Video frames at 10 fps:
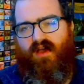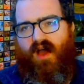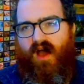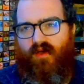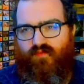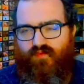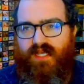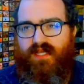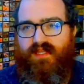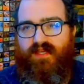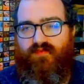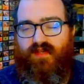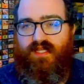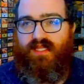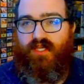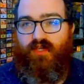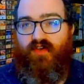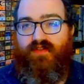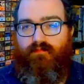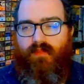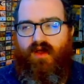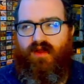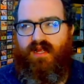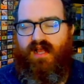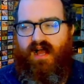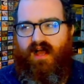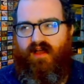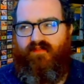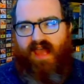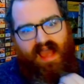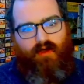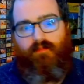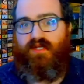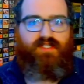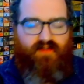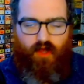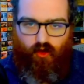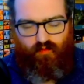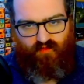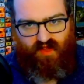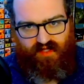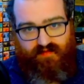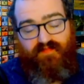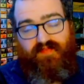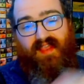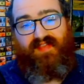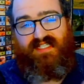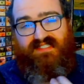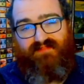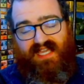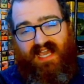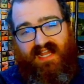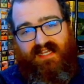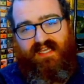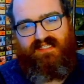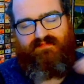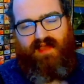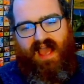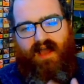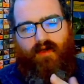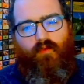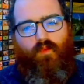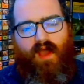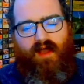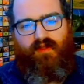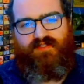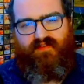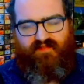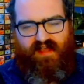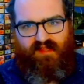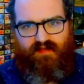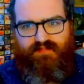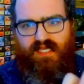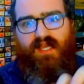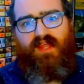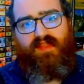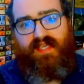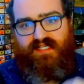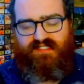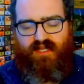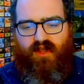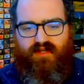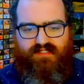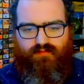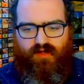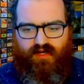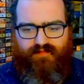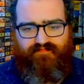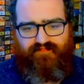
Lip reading: a really, really good mark of how much of a home run this mechanic is, but how well developed these cards were.